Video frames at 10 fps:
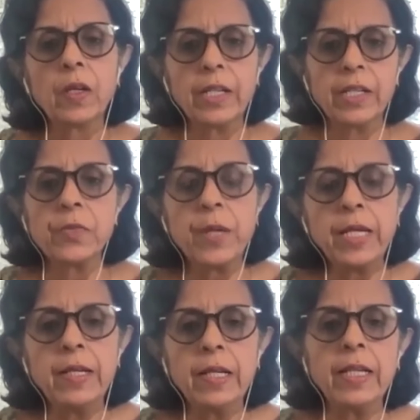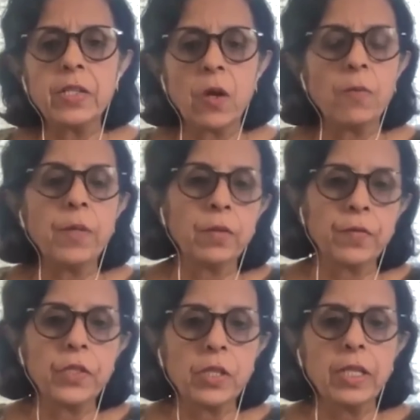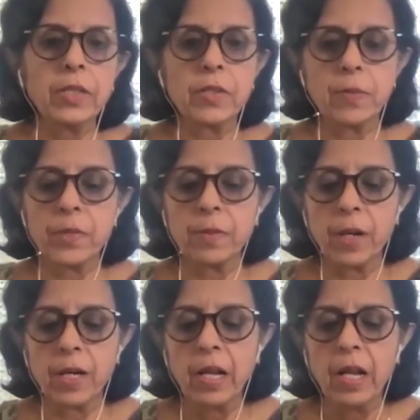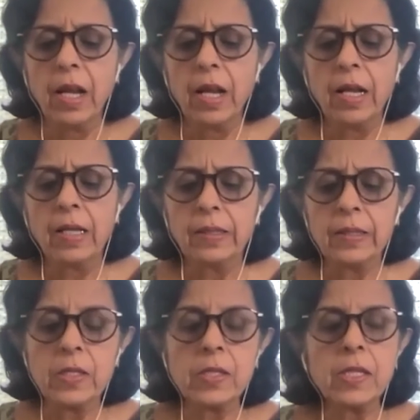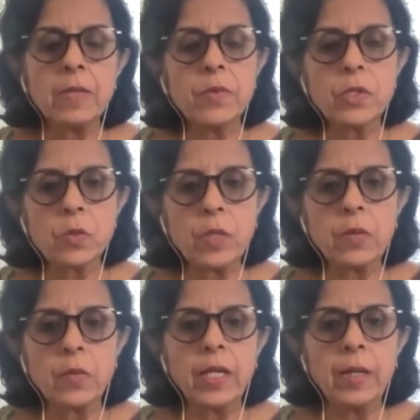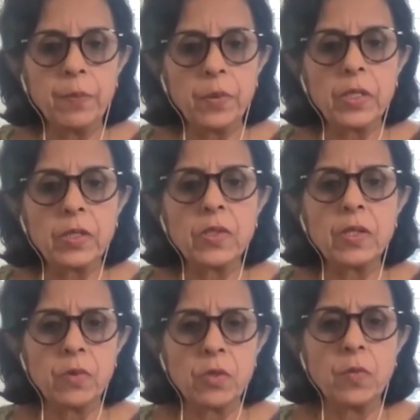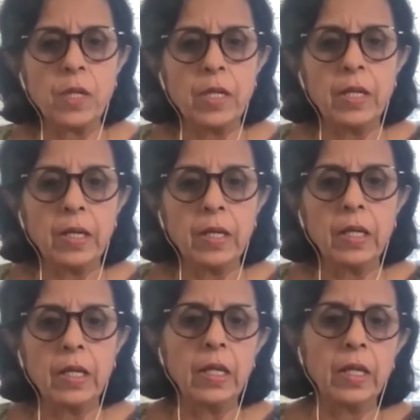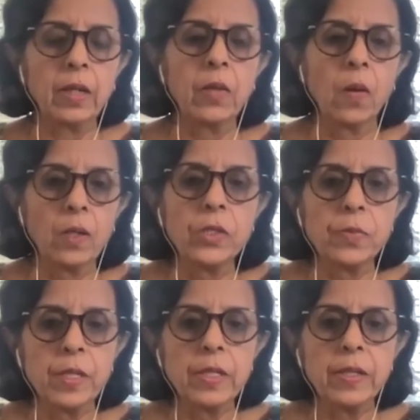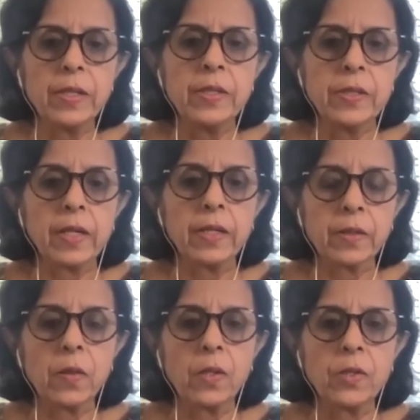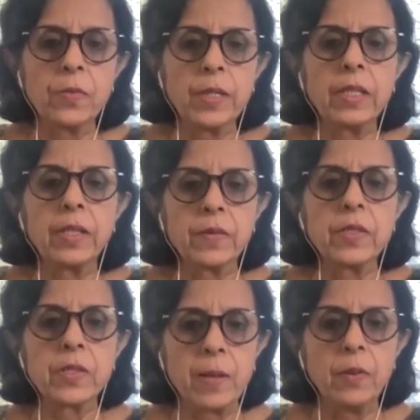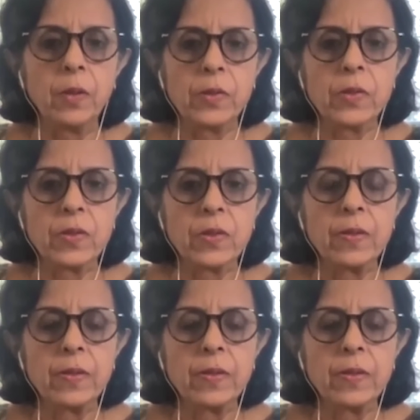It has not been officially accepted, but this seems to be, the way he put it, seems to me an acknowledgement, an indirect acknowledgement that there were some losses.